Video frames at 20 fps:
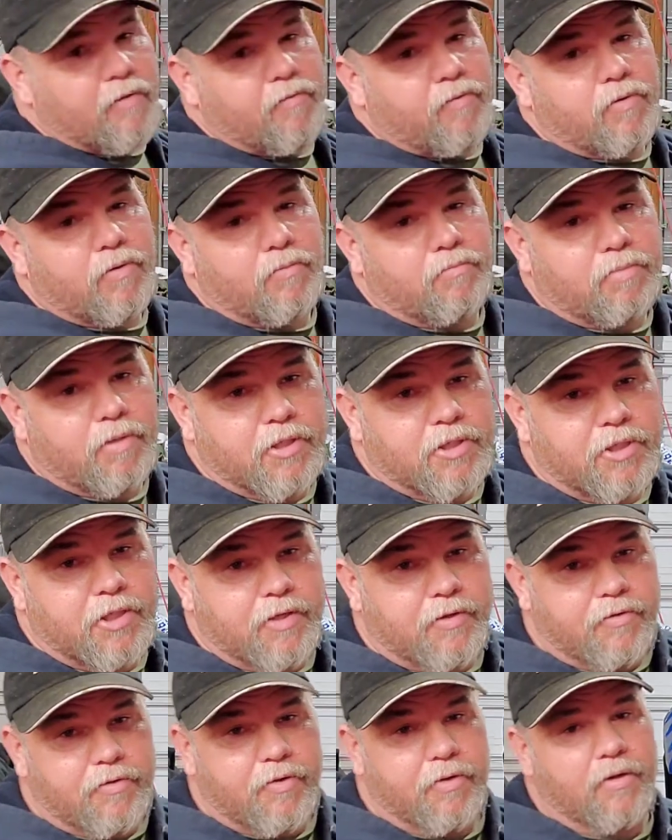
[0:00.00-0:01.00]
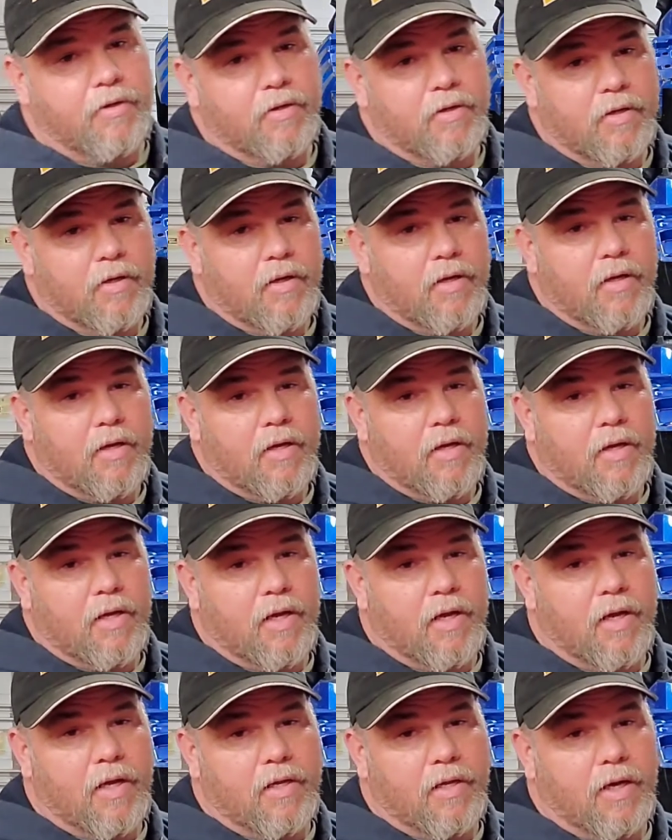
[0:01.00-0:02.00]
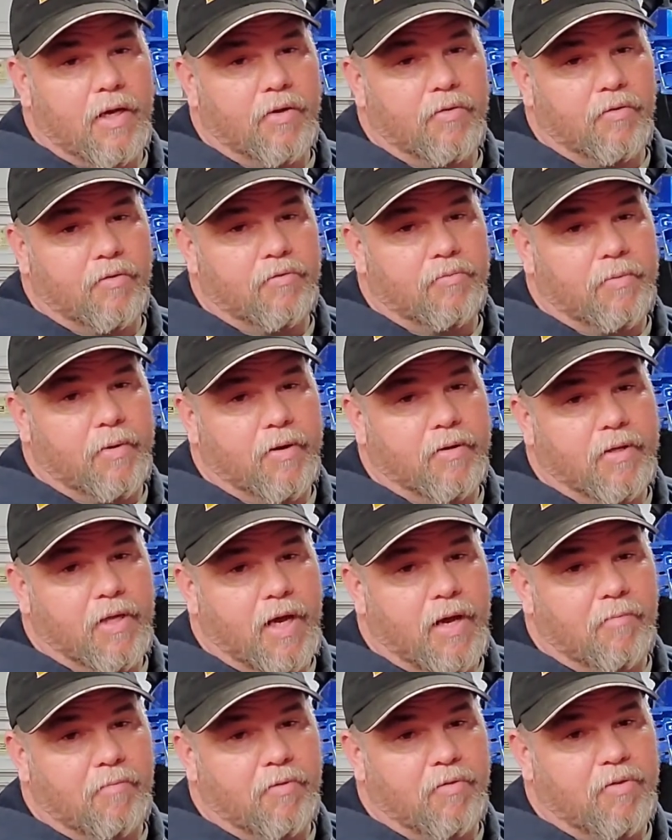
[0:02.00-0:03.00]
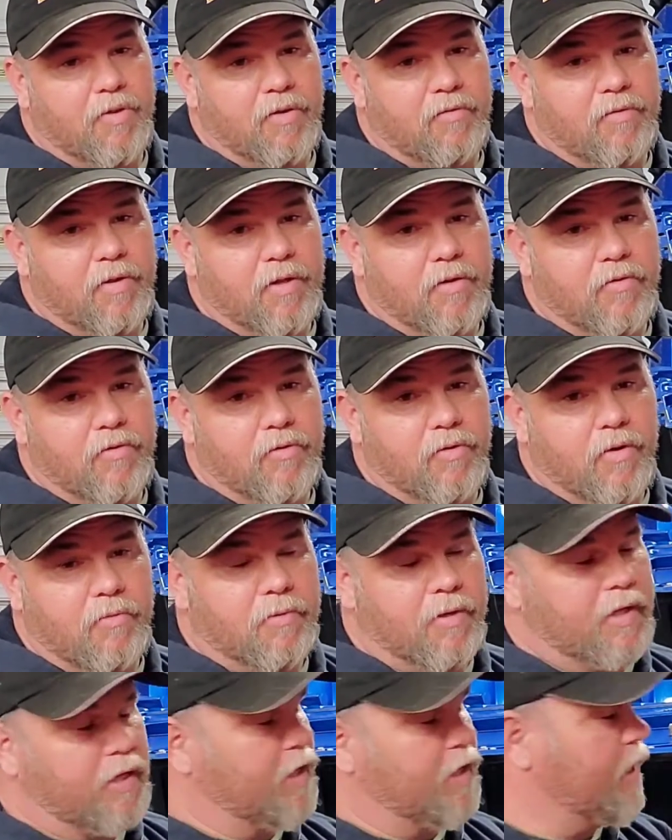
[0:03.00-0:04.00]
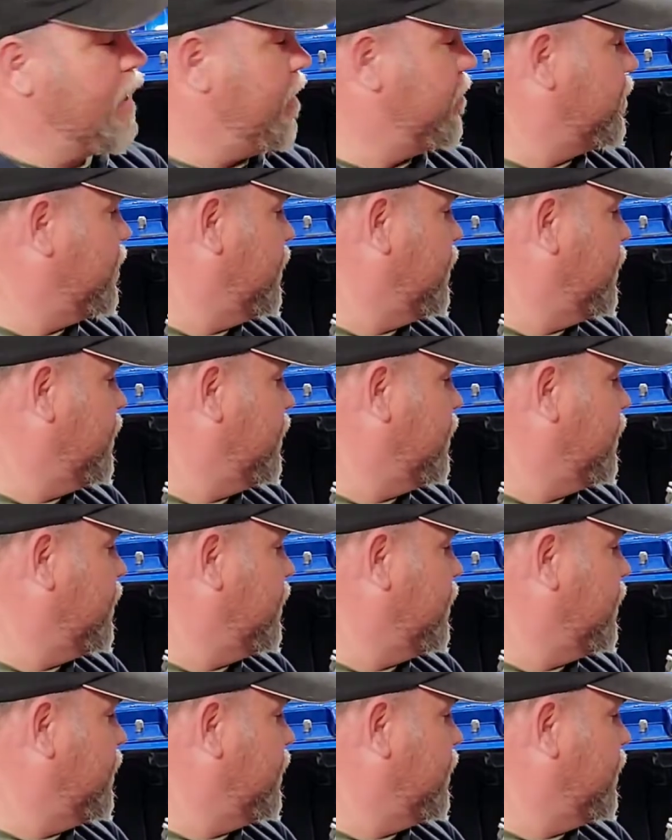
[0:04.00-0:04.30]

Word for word: full of bushings and uh, some spare time this evening. So I'm going to get after